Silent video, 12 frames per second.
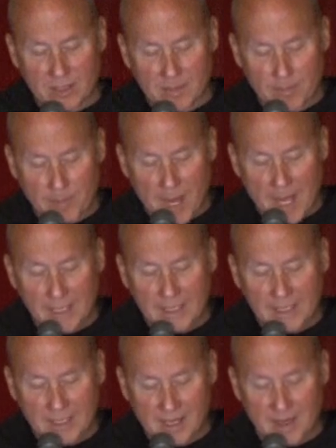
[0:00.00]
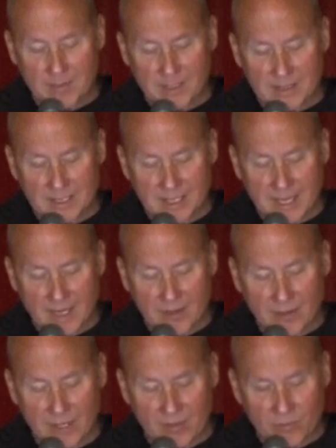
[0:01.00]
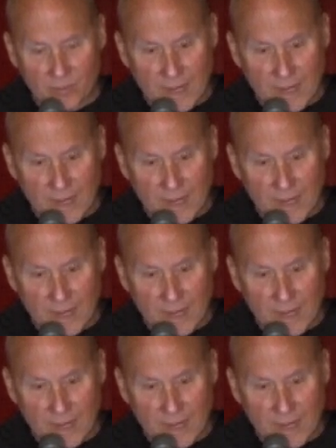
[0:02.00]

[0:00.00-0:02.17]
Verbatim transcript: the body coming together and